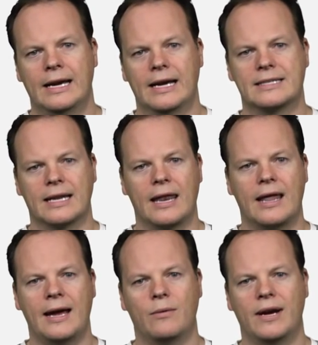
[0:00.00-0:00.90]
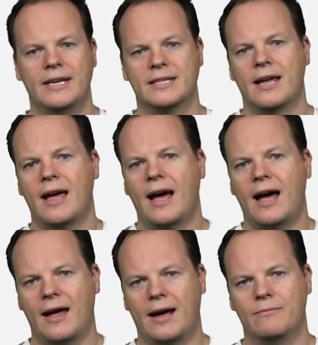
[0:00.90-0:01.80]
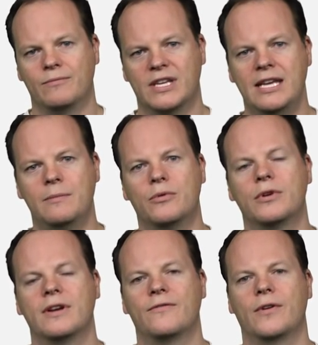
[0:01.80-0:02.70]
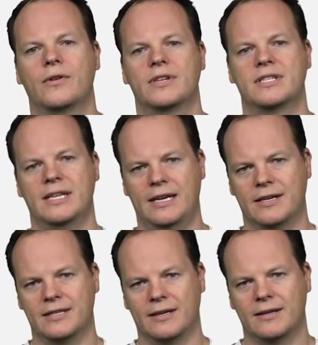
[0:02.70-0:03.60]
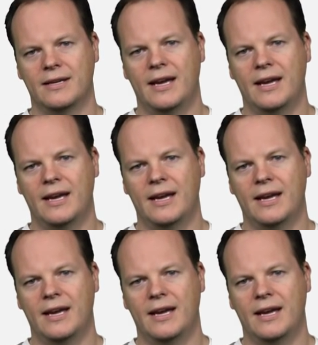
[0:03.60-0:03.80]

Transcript: It's a lightweight, um, keyboard-focused editor,